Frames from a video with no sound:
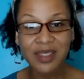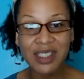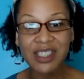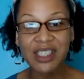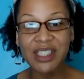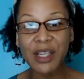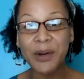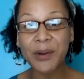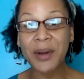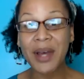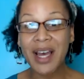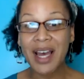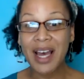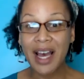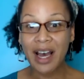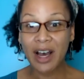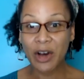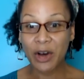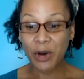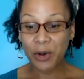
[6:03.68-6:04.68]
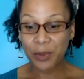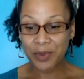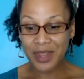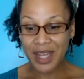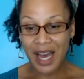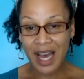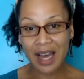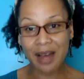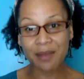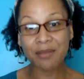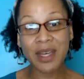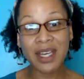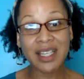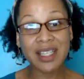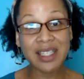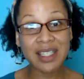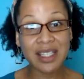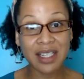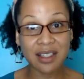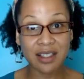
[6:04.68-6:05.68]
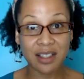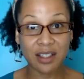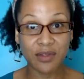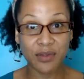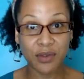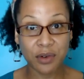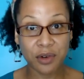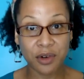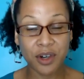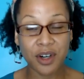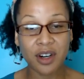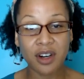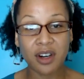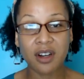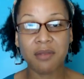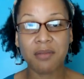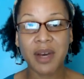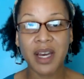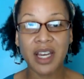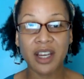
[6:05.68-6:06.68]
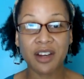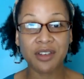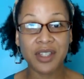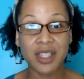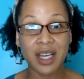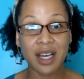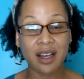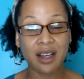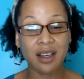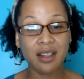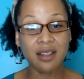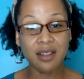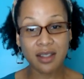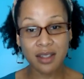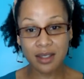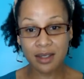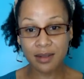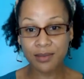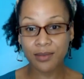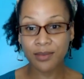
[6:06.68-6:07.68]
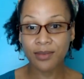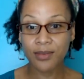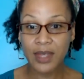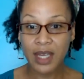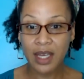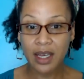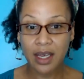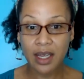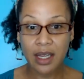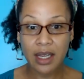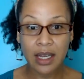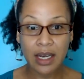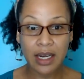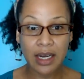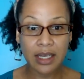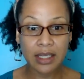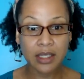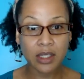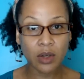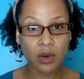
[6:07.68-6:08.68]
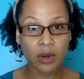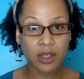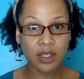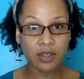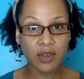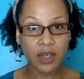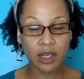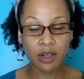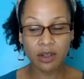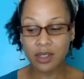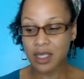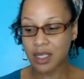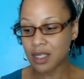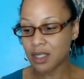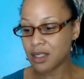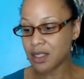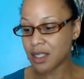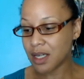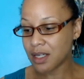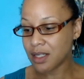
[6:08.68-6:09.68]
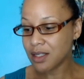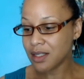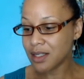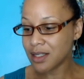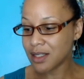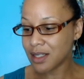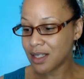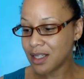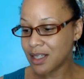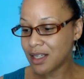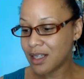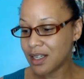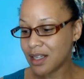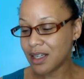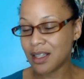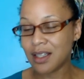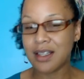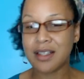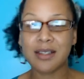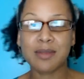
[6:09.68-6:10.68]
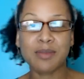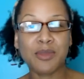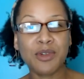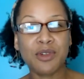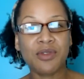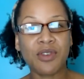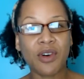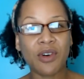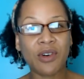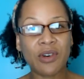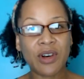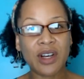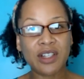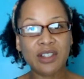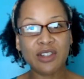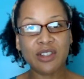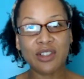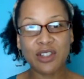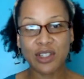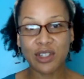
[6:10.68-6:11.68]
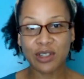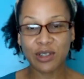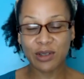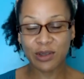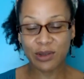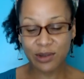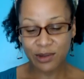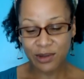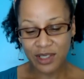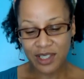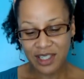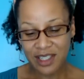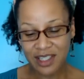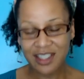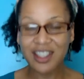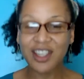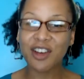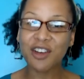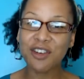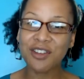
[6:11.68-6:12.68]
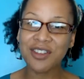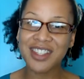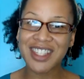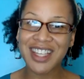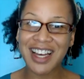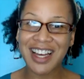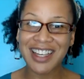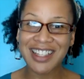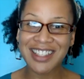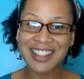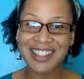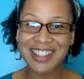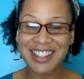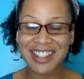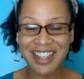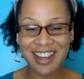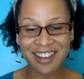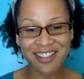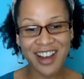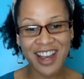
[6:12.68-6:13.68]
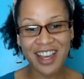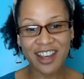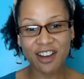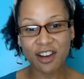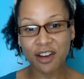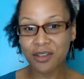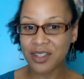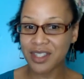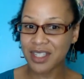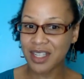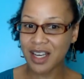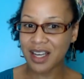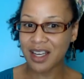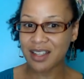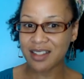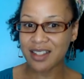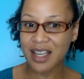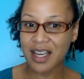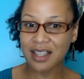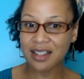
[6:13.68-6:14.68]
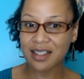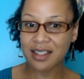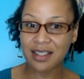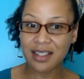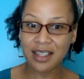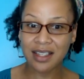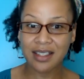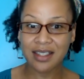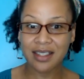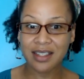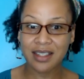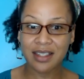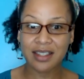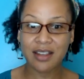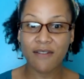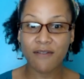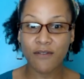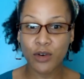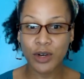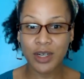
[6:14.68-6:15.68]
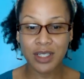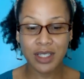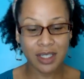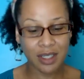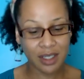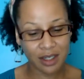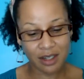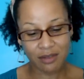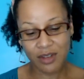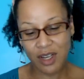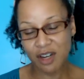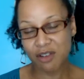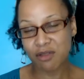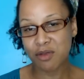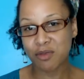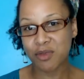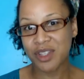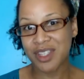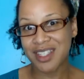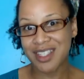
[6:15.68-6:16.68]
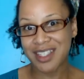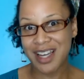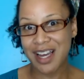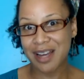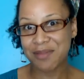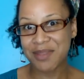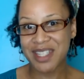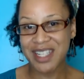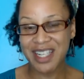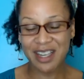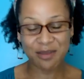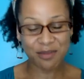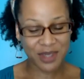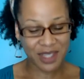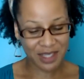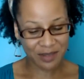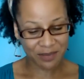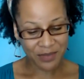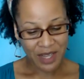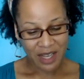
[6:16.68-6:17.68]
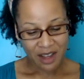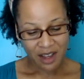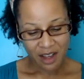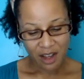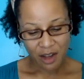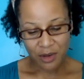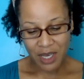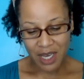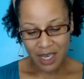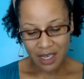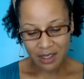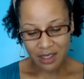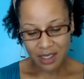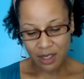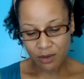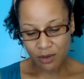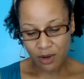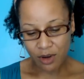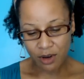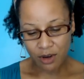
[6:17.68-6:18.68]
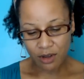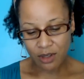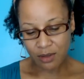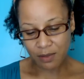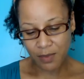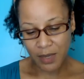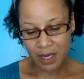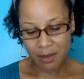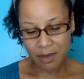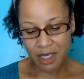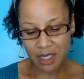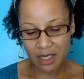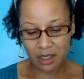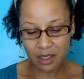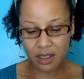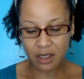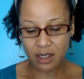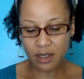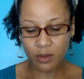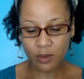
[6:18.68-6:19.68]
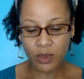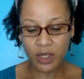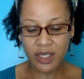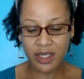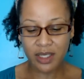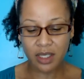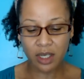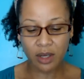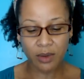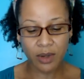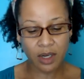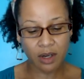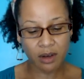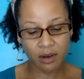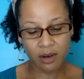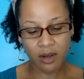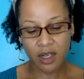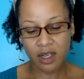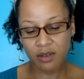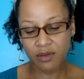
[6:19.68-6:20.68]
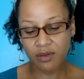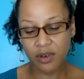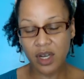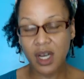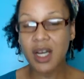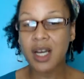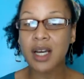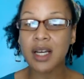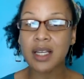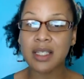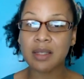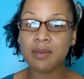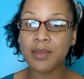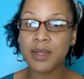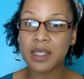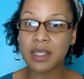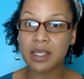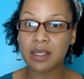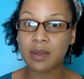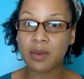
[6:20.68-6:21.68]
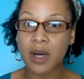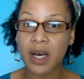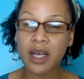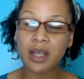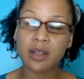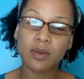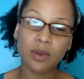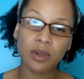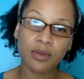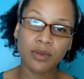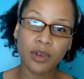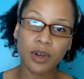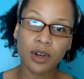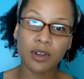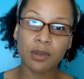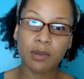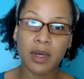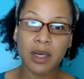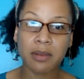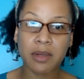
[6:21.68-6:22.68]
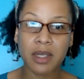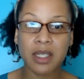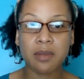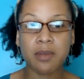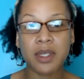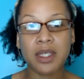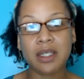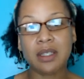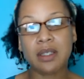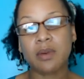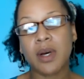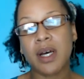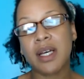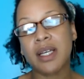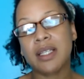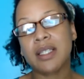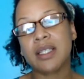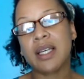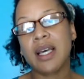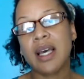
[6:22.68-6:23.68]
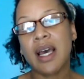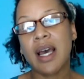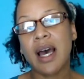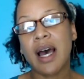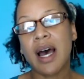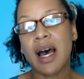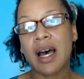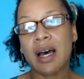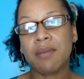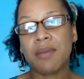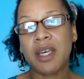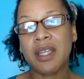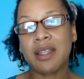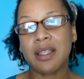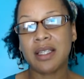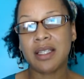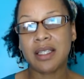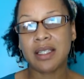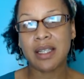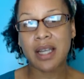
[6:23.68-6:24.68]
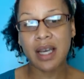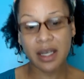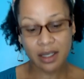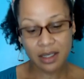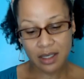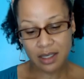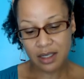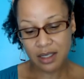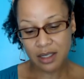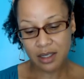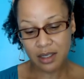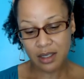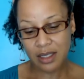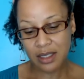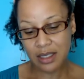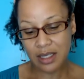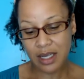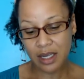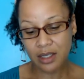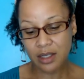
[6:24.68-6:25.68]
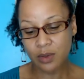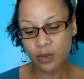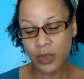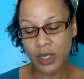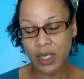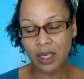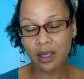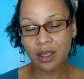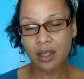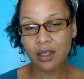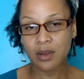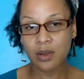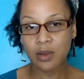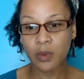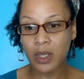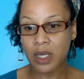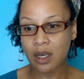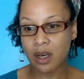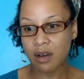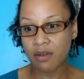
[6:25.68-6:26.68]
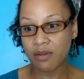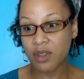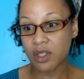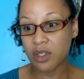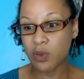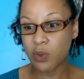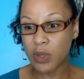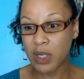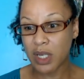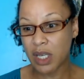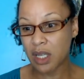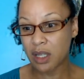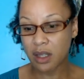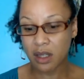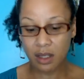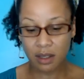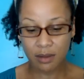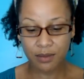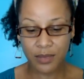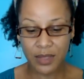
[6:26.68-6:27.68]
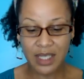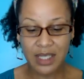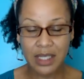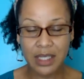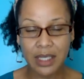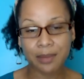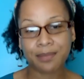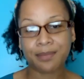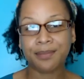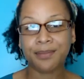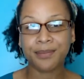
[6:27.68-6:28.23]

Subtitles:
So I hope that makes sense for my air signs. Let's cross fingers that it does. And let's move on to the earth signs. All right, earth signs at 6:14. I've got to remember these timestamps. Okay, so earth babies, what is going on for us business-wise? Well, for earth babies, business-wise, in this next week, this week of the 20th. Let's see.